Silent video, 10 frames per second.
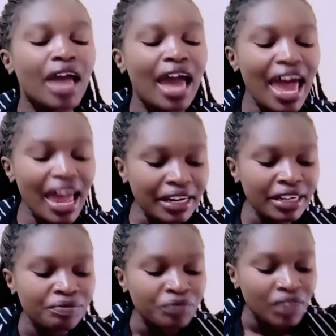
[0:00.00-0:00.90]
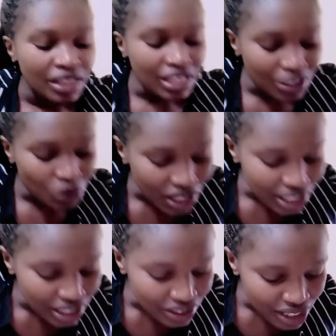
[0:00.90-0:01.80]
And this is what
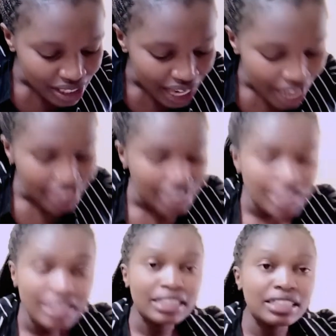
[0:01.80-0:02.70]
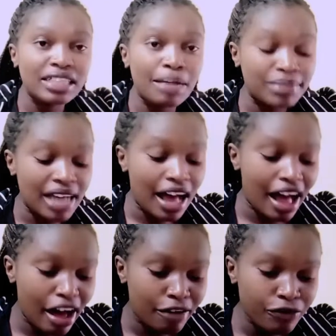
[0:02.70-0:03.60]
is written in
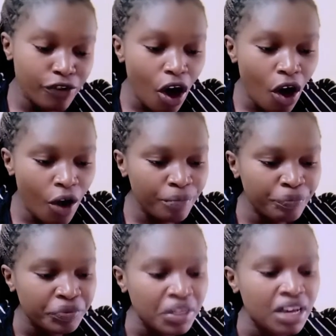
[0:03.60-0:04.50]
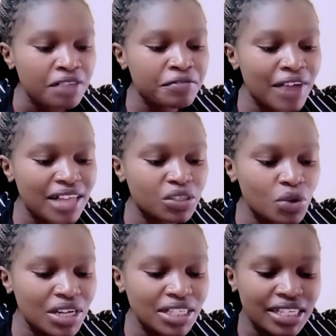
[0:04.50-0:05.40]
chapter 4, verse
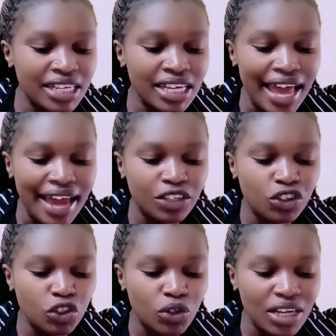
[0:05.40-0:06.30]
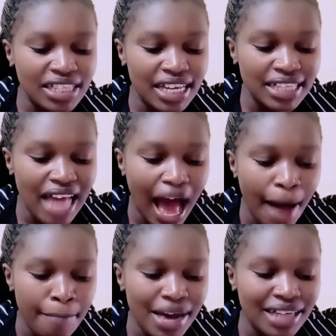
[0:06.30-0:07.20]
20, and Joshua set
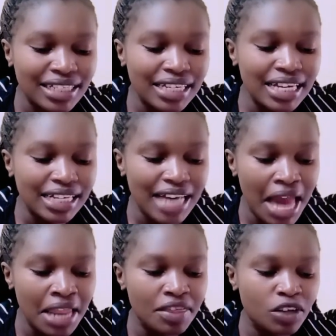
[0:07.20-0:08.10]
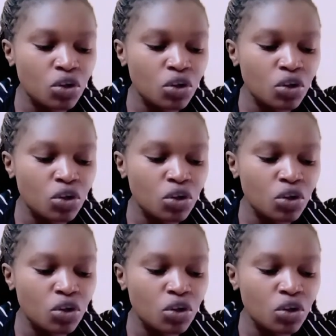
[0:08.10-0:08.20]
up at Gilgal the